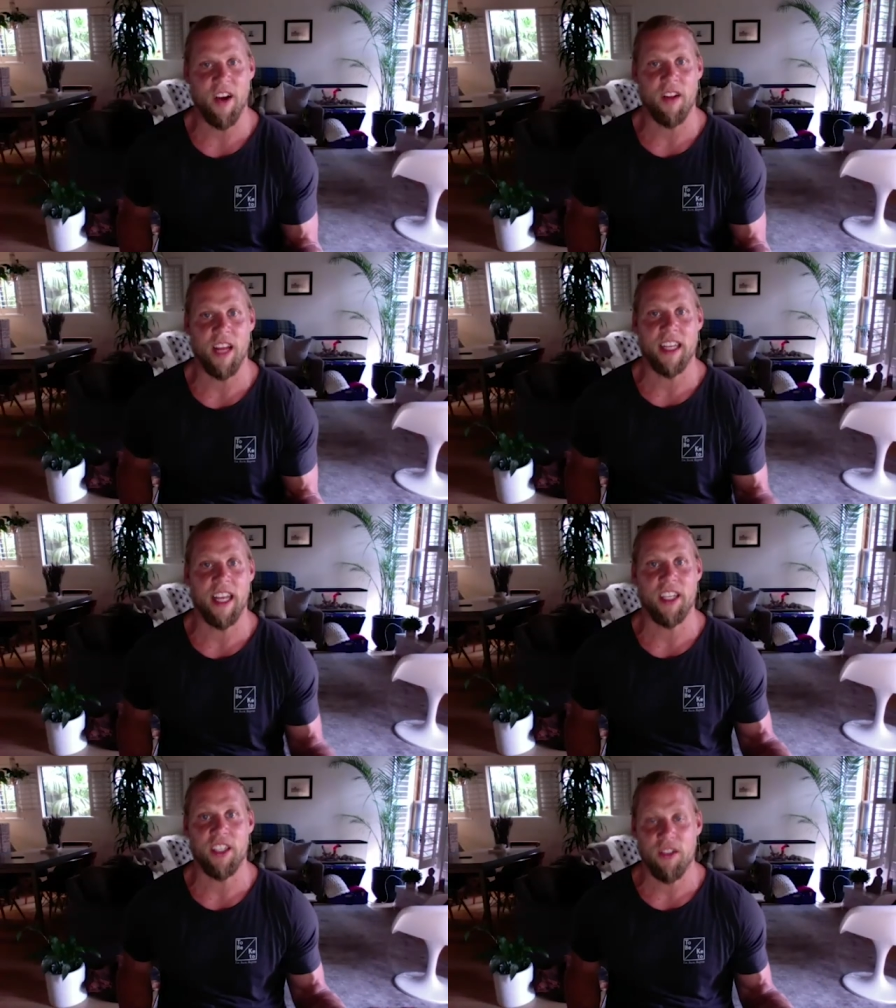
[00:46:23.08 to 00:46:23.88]
like
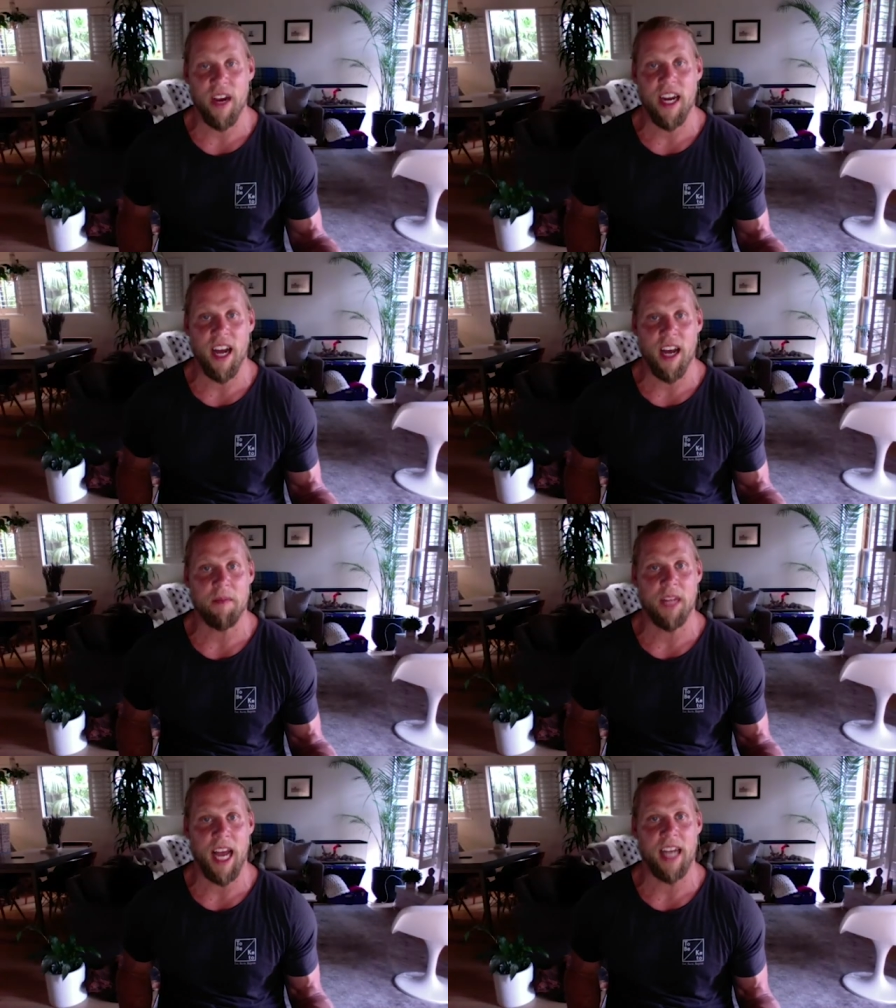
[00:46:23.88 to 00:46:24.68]
they straight up
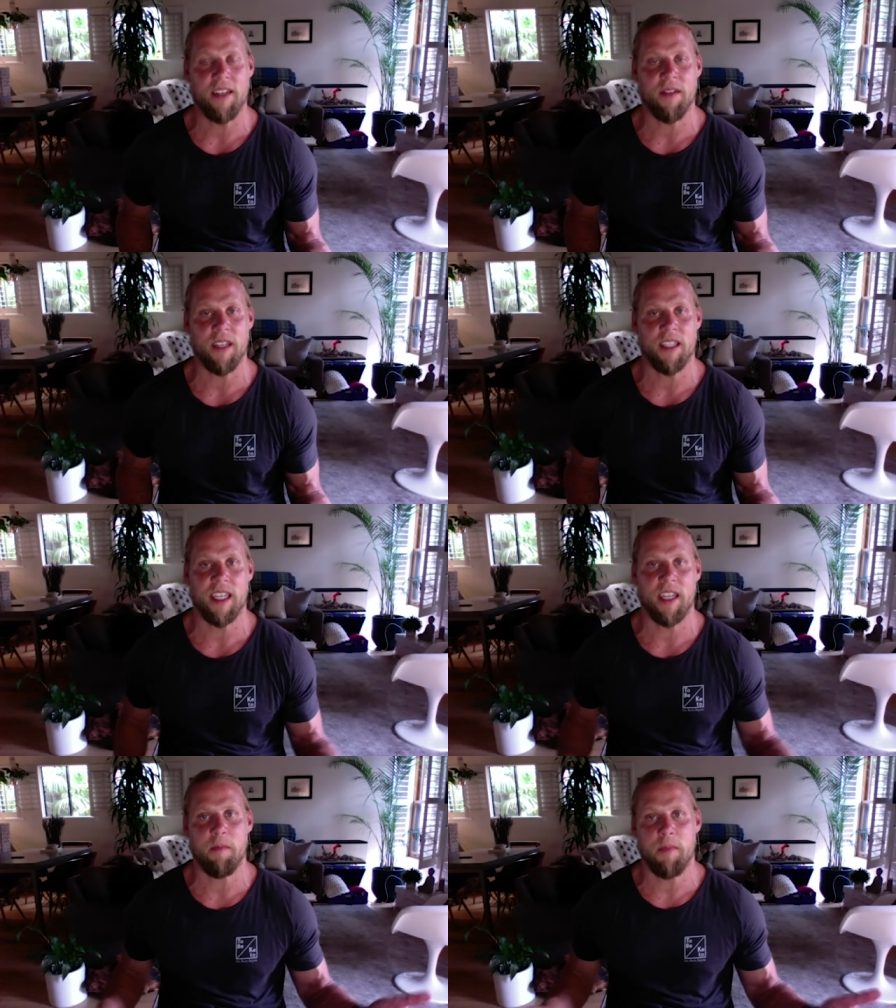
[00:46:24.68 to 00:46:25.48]
lied to us
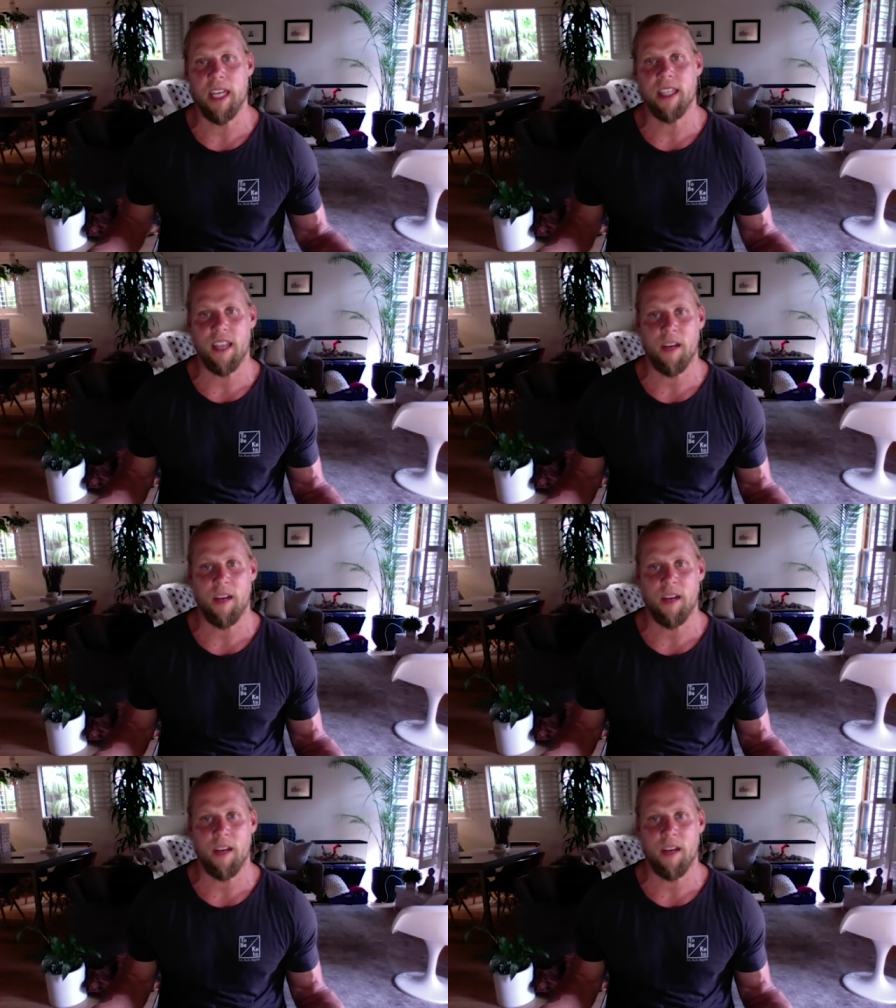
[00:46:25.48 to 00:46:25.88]
like the biggest yep.